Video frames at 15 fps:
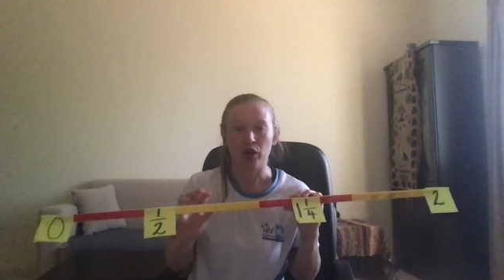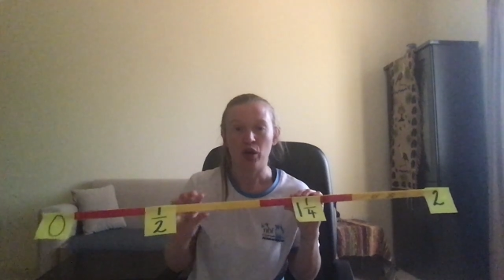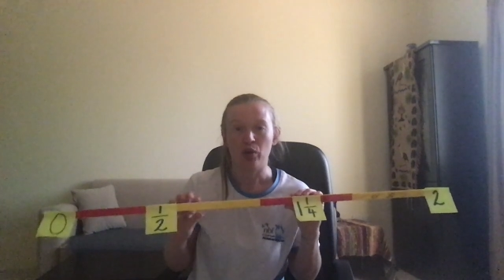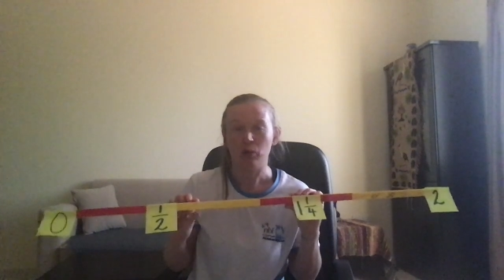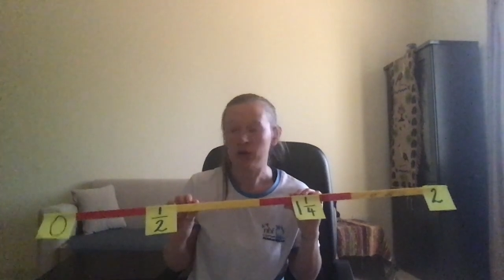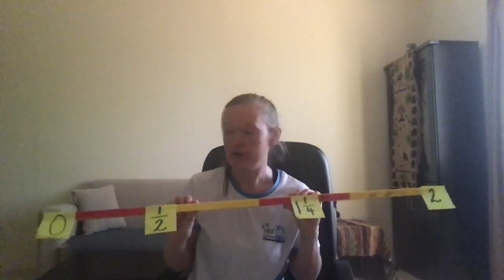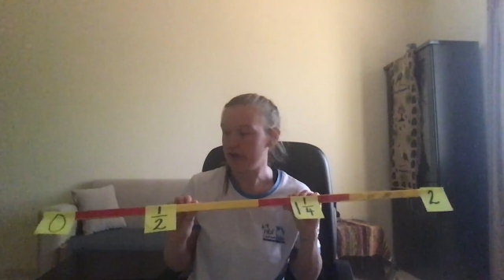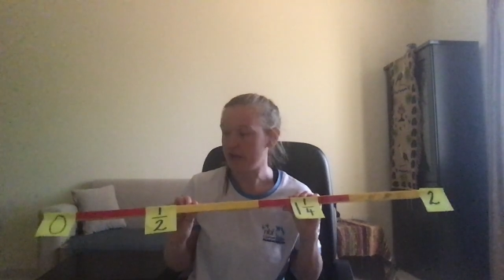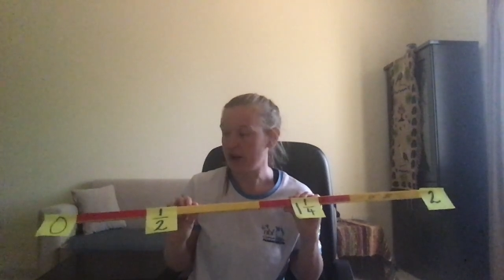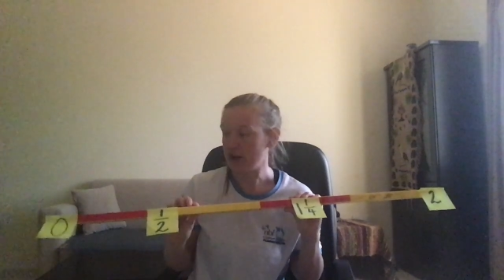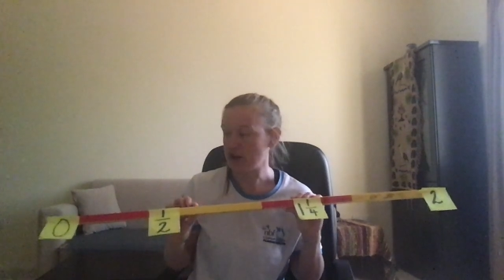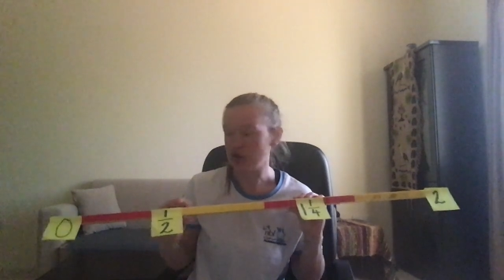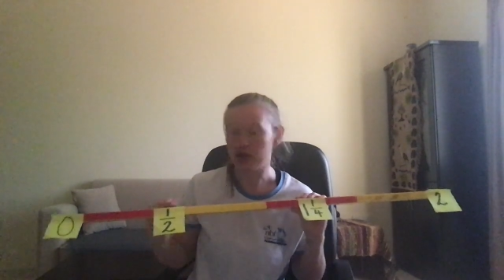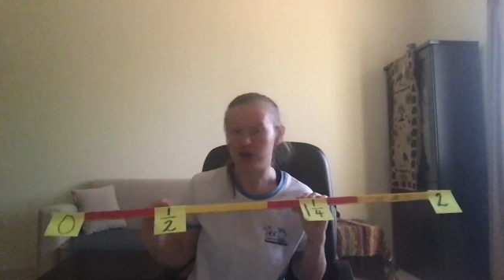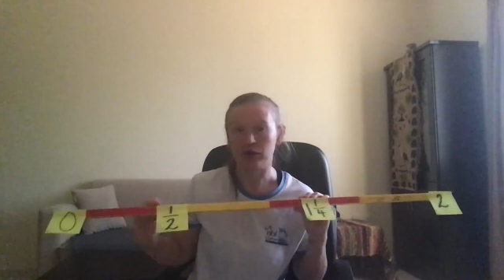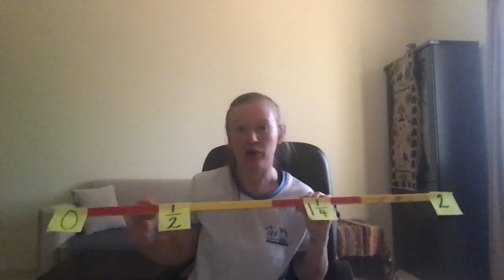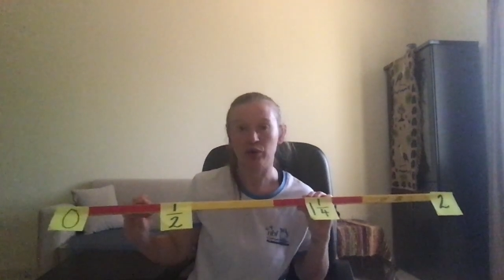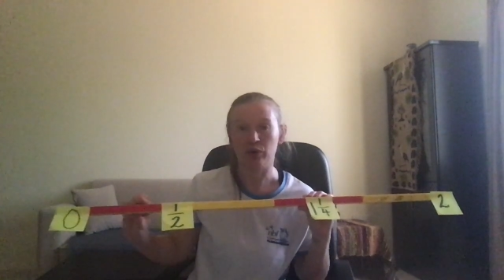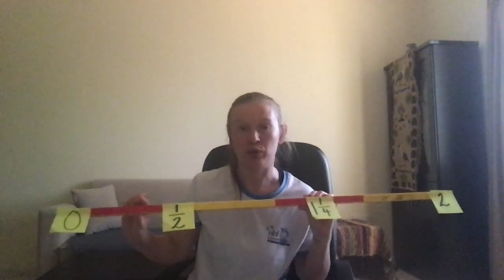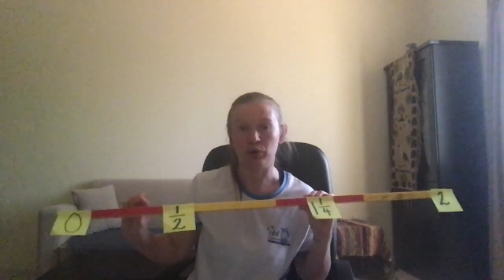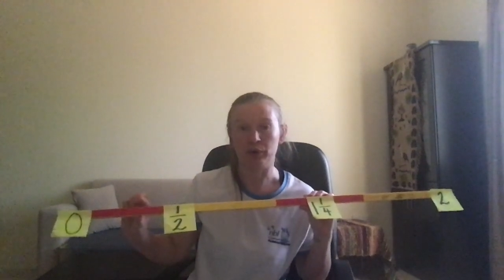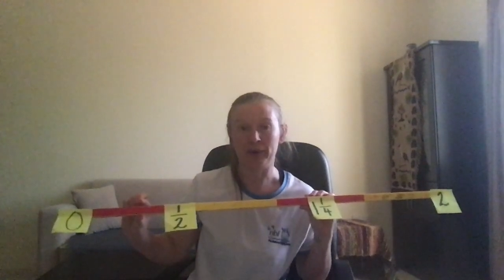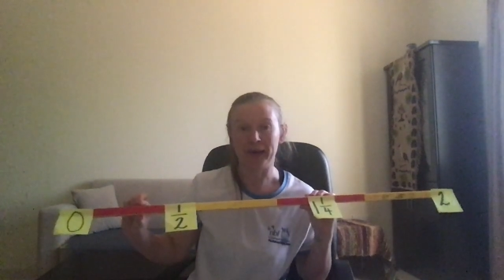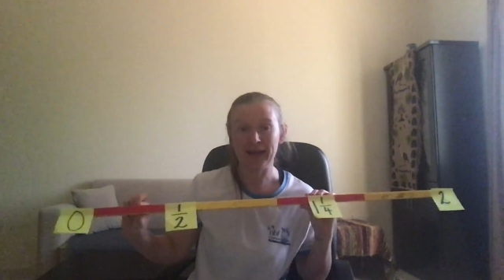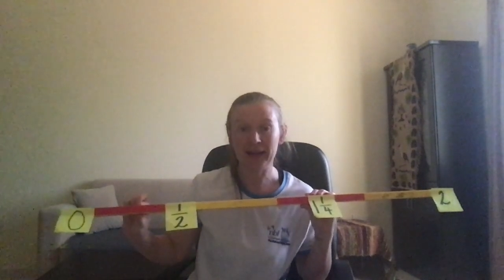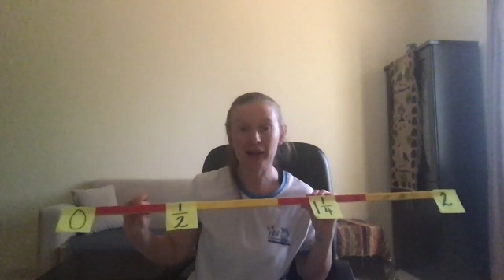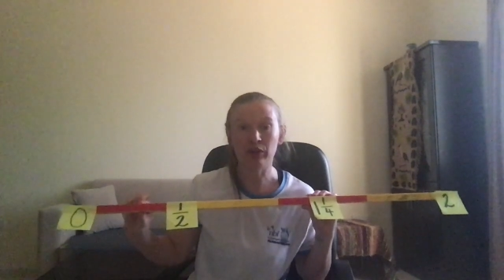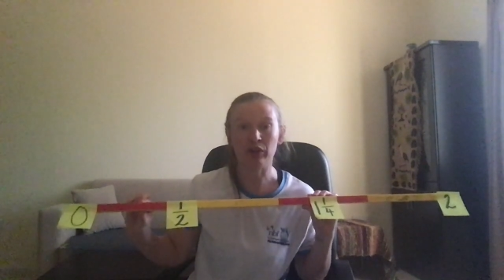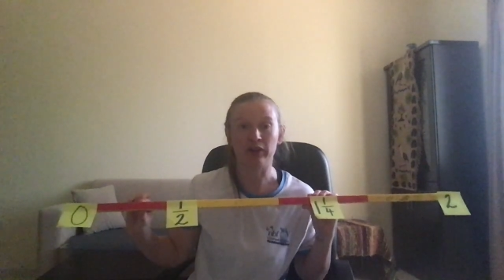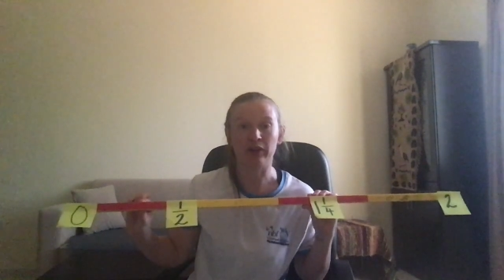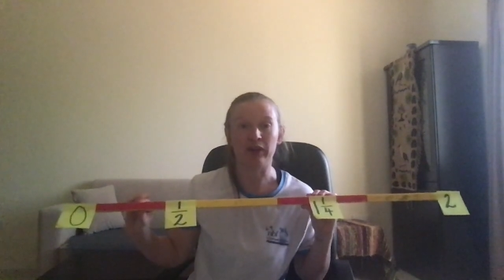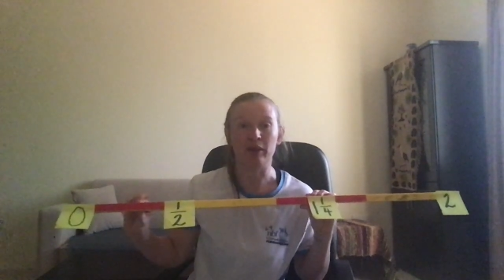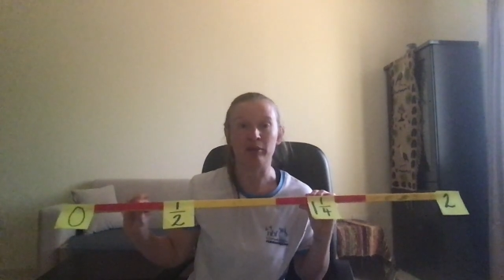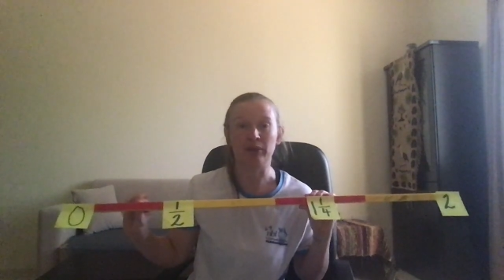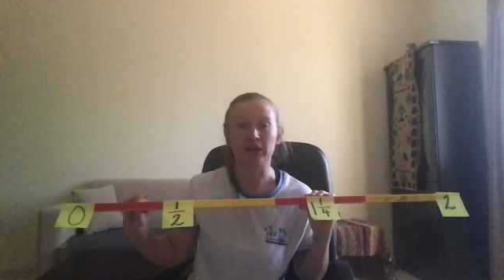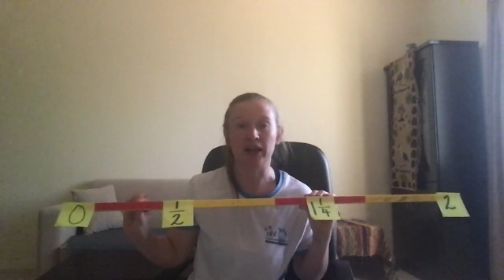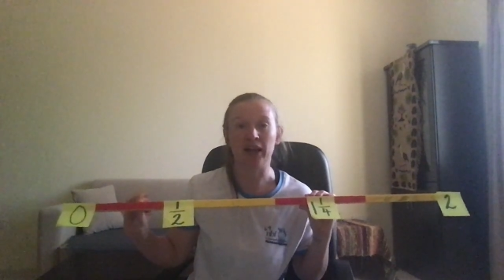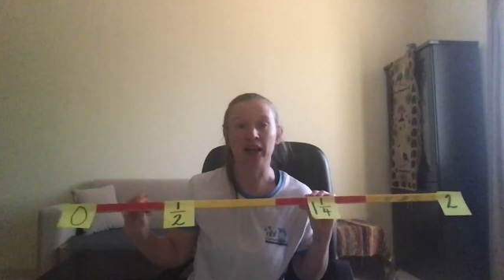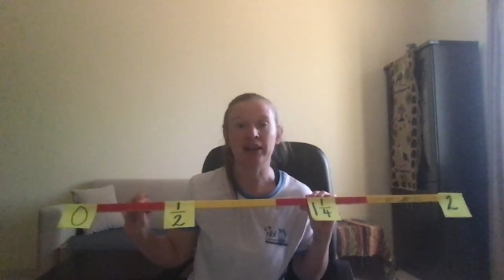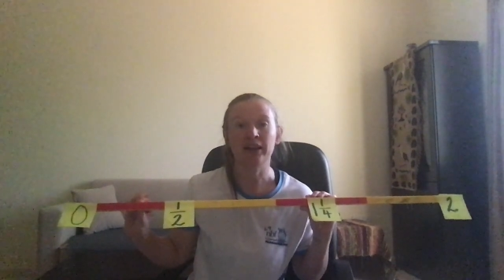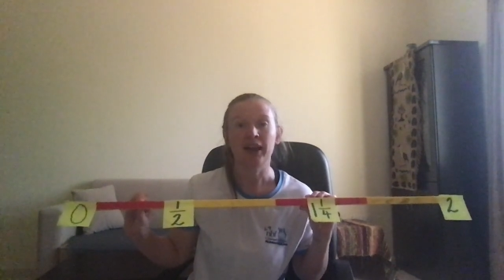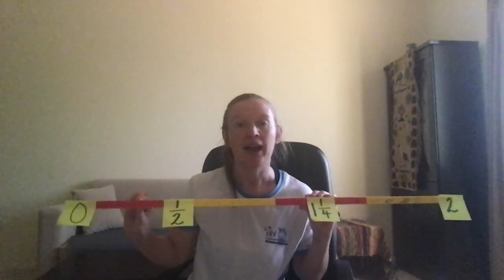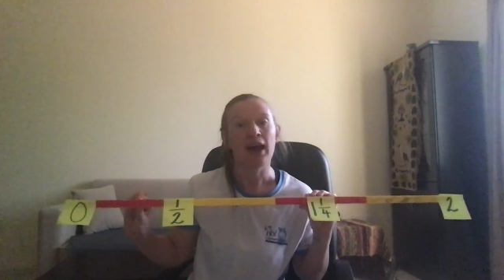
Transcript: what fraction would be here on the number line,